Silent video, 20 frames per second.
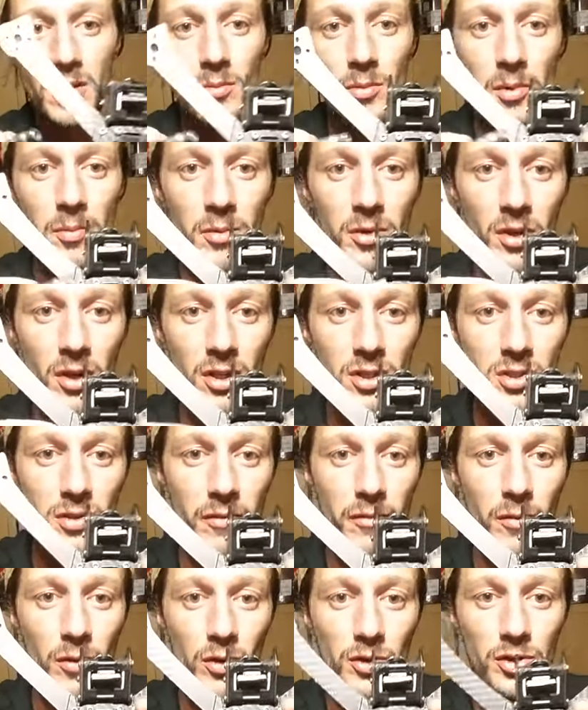remember, you got
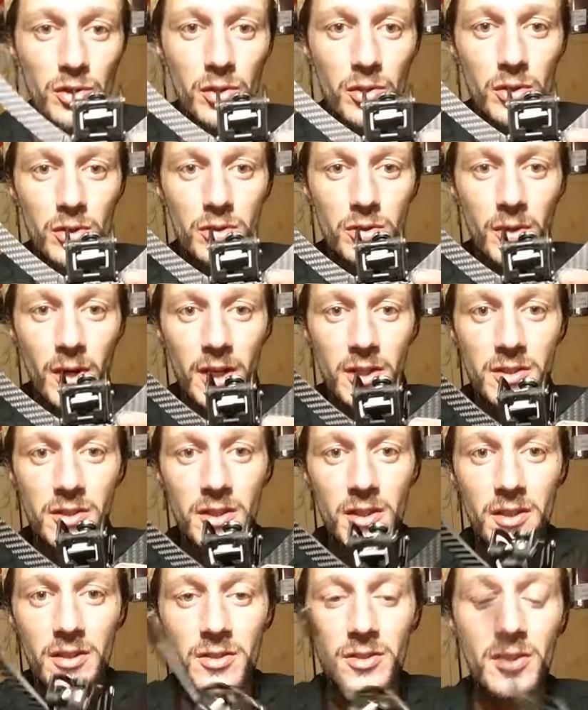your four screws right
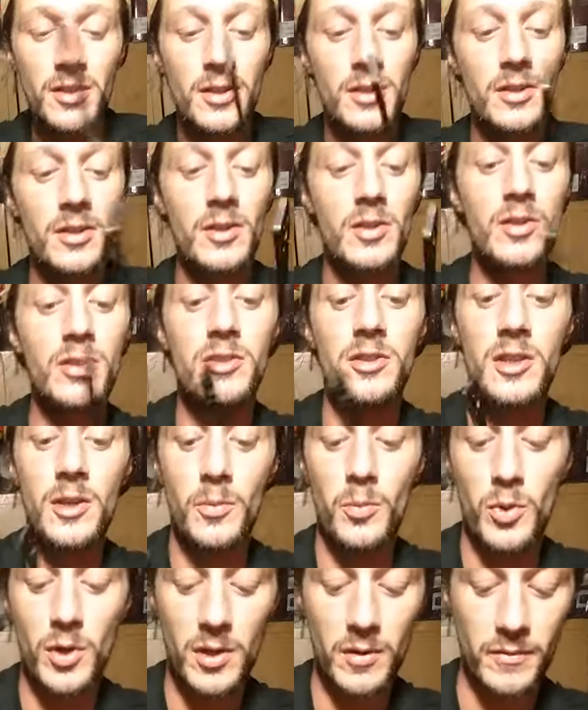here. So you're gonna loosen
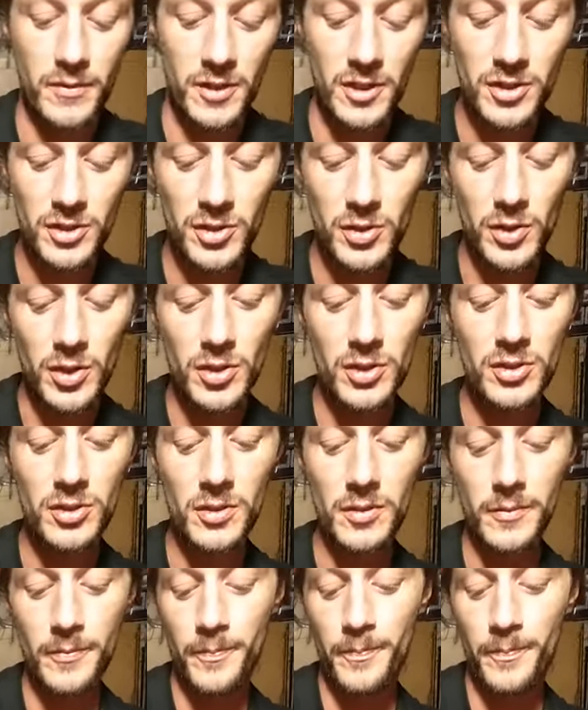up one of these screws.